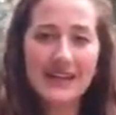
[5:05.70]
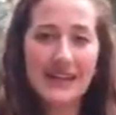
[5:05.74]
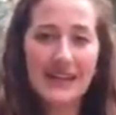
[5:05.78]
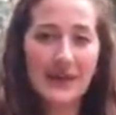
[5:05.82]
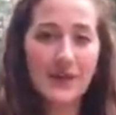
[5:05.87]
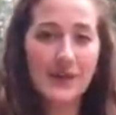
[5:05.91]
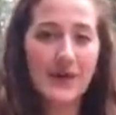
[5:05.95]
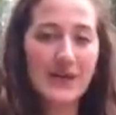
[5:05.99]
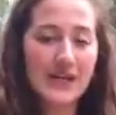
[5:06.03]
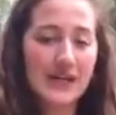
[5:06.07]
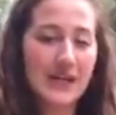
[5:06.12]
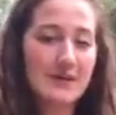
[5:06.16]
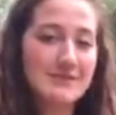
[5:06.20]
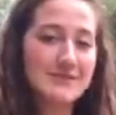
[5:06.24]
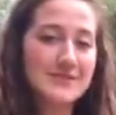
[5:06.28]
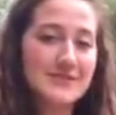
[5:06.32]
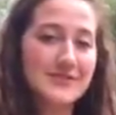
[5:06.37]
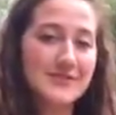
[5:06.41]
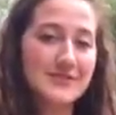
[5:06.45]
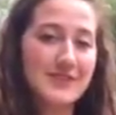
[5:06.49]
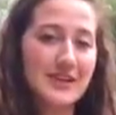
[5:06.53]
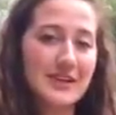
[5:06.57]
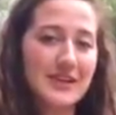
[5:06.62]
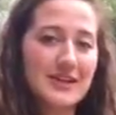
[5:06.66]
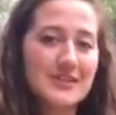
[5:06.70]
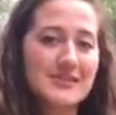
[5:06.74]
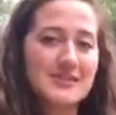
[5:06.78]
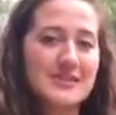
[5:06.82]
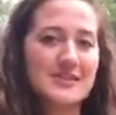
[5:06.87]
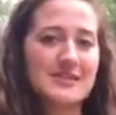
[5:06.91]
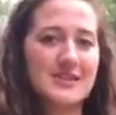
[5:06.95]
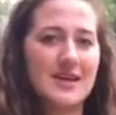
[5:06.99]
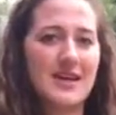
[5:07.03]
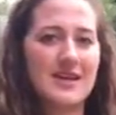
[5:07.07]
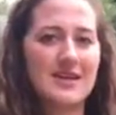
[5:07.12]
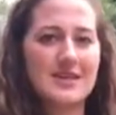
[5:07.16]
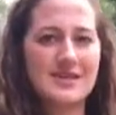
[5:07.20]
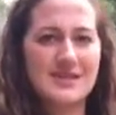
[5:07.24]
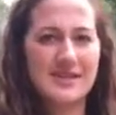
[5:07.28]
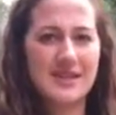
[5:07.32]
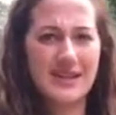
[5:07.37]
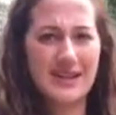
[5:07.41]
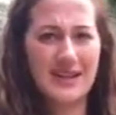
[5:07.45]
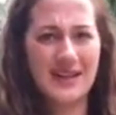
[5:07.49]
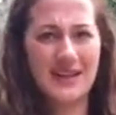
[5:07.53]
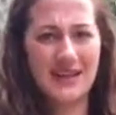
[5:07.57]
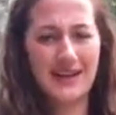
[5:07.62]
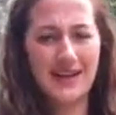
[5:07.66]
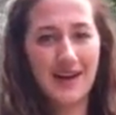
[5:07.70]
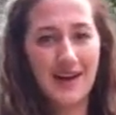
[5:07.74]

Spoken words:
and like what comes first is us seeking